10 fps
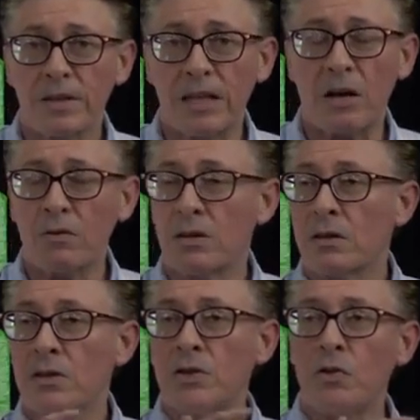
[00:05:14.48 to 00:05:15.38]
Now,
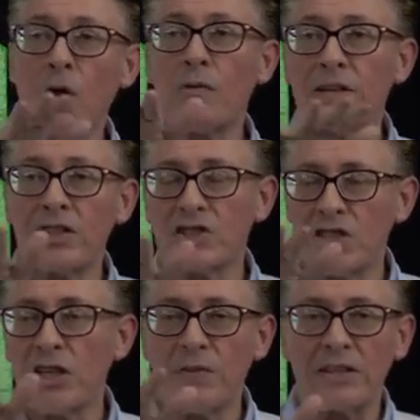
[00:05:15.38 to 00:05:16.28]
you're already
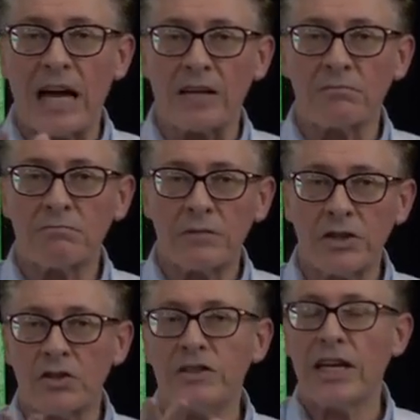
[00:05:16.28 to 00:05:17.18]
achieving that
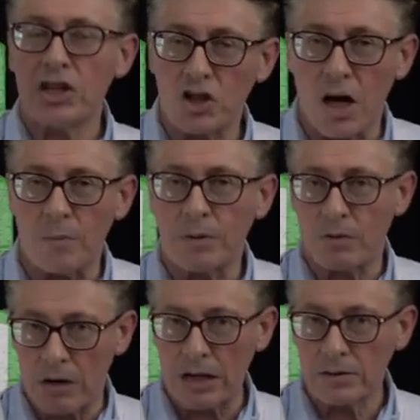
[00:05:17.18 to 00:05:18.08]
in your day job,
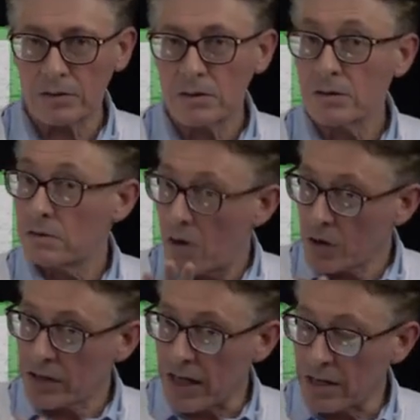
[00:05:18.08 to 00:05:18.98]
right?
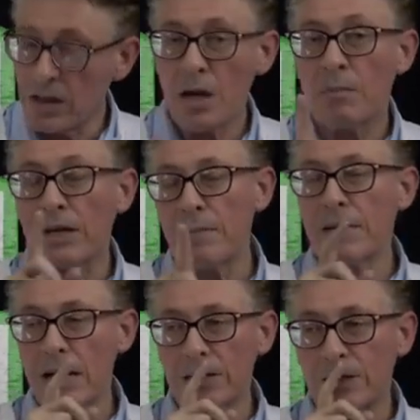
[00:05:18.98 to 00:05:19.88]
Okay, but let
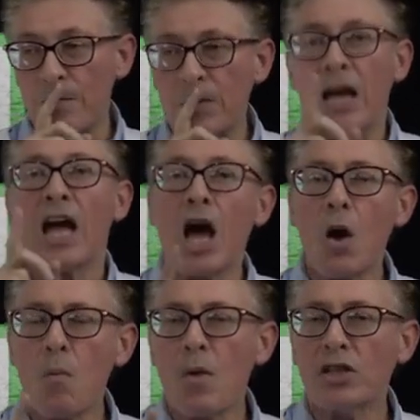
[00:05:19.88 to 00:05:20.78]
me ask you,
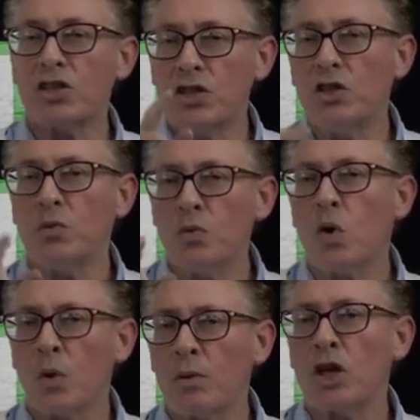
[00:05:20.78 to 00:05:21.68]
how much do you
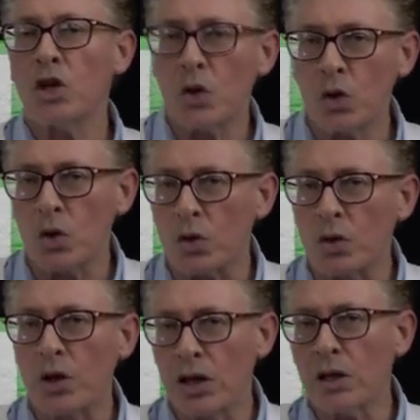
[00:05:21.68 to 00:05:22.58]
normally earn
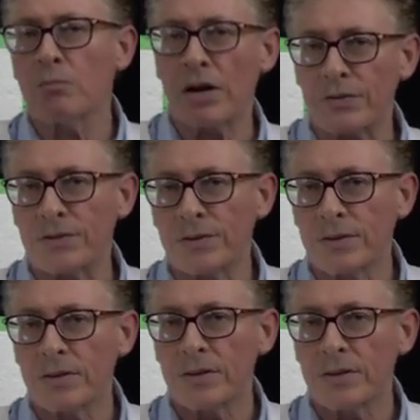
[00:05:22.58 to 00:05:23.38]
in a month?